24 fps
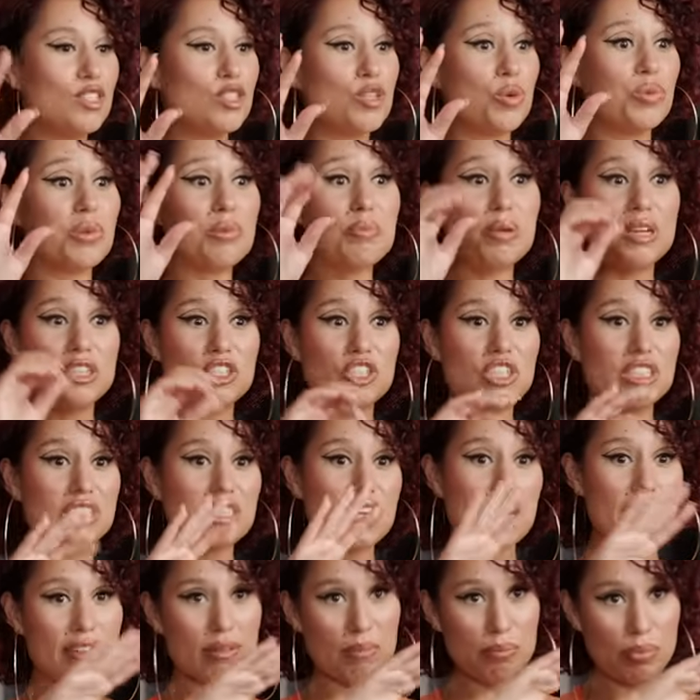So we pitched it
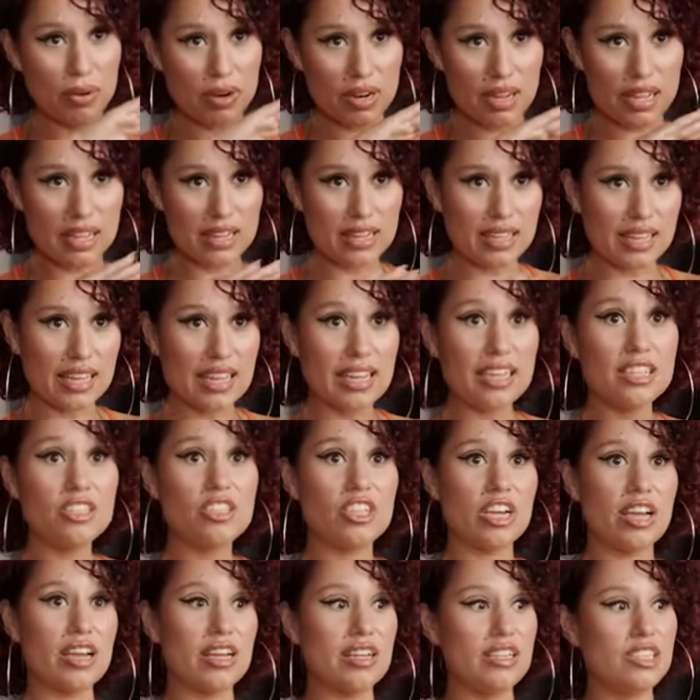down and put it in the key
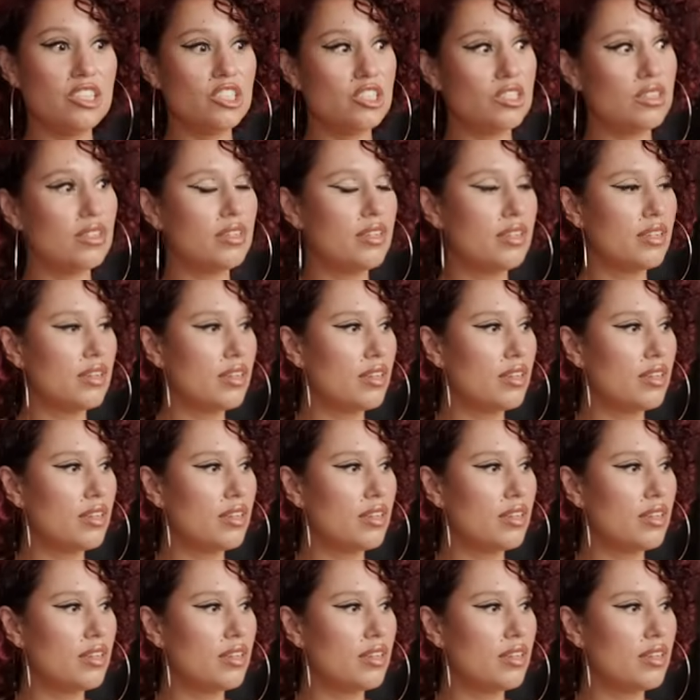change.